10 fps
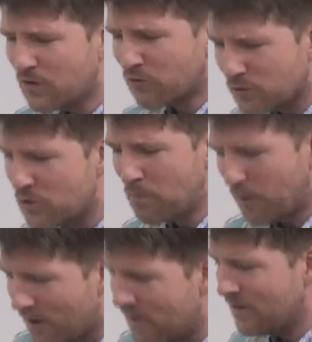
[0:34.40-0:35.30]
through
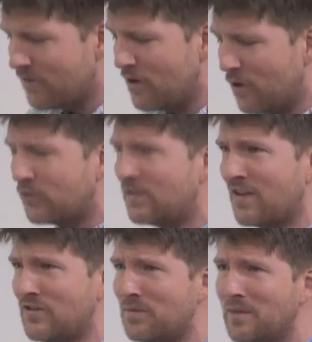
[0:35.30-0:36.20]
part of the Old
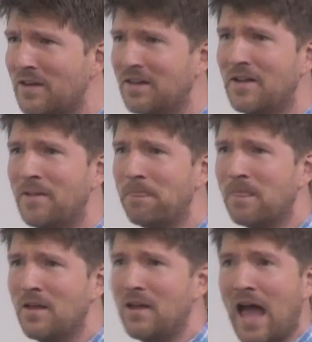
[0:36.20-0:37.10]
Testament.
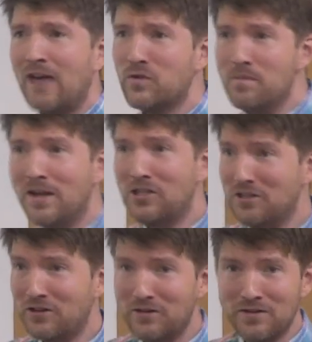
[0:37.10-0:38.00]
As we
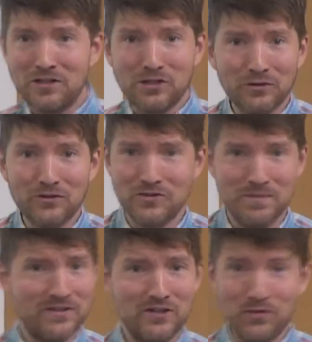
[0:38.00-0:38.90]
mentioned during the children's
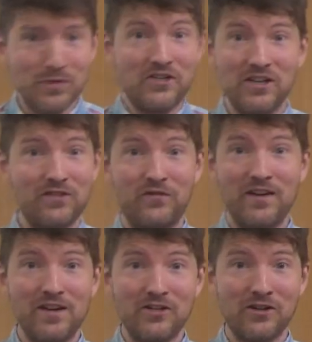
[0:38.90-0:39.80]
message, we just
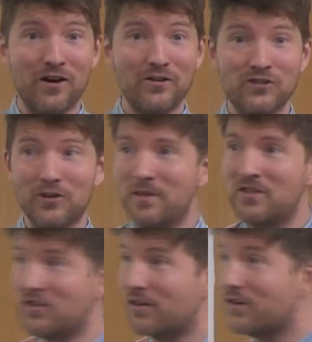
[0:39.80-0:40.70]
finished our sermon
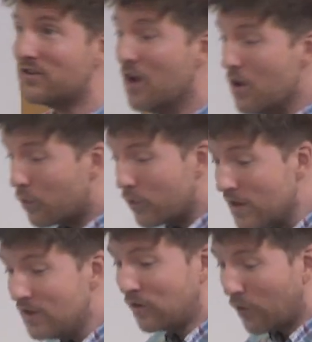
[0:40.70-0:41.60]
series,
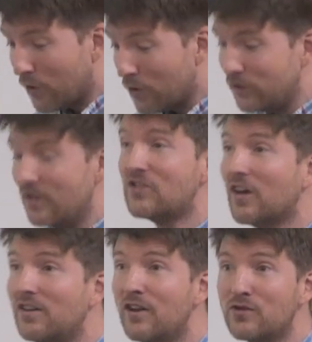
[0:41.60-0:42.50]
Retold
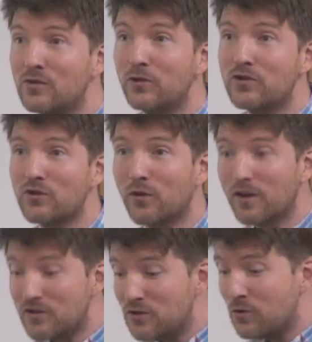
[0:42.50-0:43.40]
Sunday School
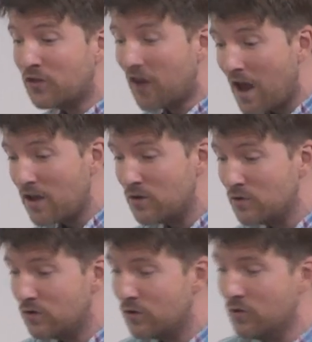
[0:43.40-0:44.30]
Stories You Thought You
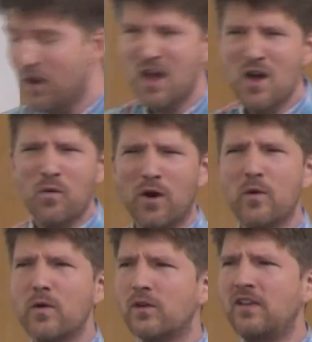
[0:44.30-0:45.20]
Knew, where
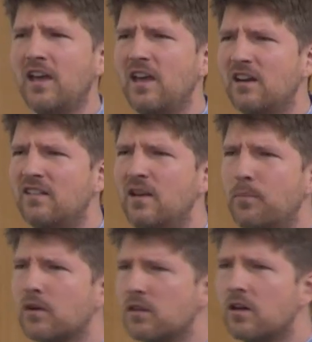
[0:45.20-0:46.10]
we were taking a
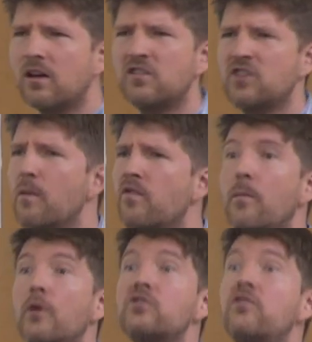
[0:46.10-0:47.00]
deeper look at some of the
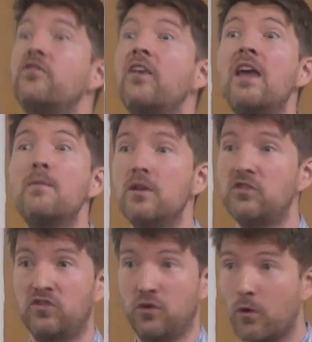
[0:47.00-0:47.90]
most famous
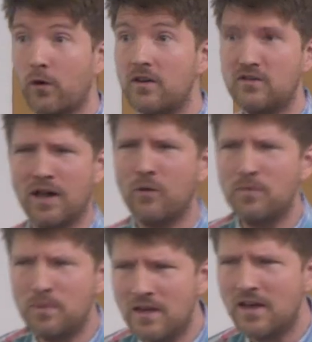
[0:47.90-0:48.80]
stories that
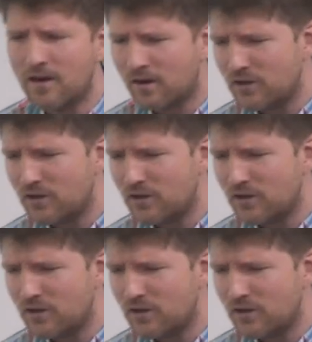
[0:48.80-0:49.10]
would be in our